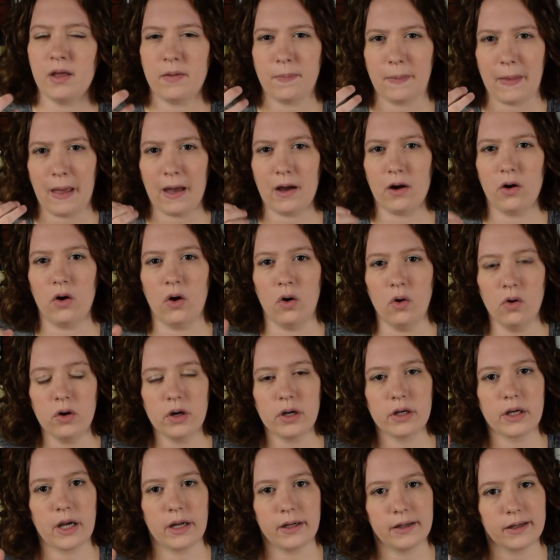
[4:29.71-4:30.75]
That
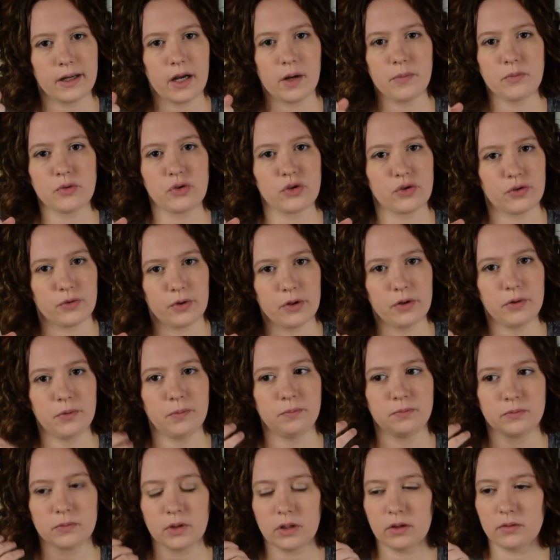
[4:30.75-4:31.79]
oak kind of comes through.
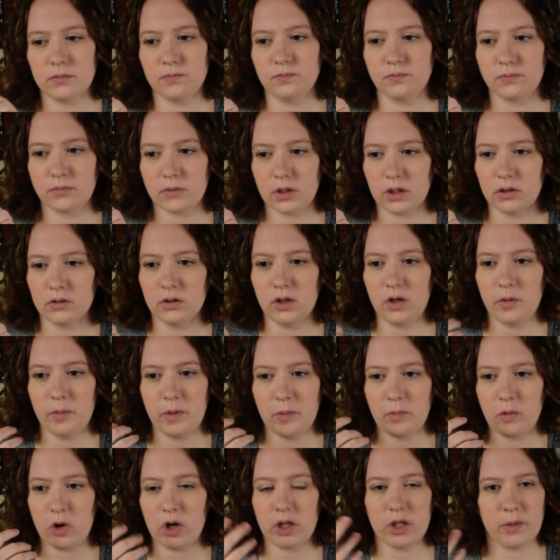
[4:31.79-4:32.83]
A little
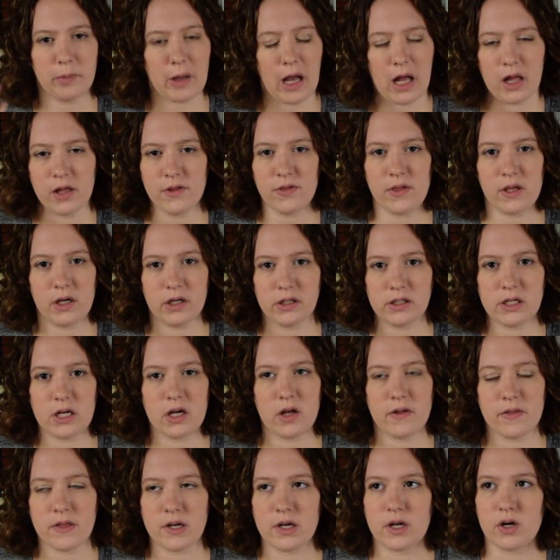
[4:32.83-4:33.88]
bit more on the palate than it did
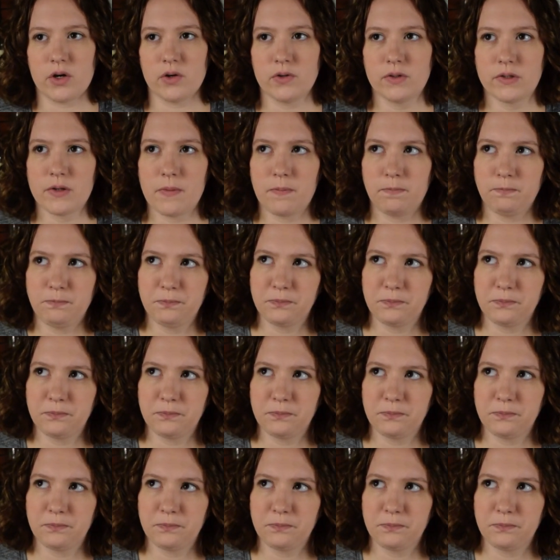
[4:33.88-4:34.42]
on the nose.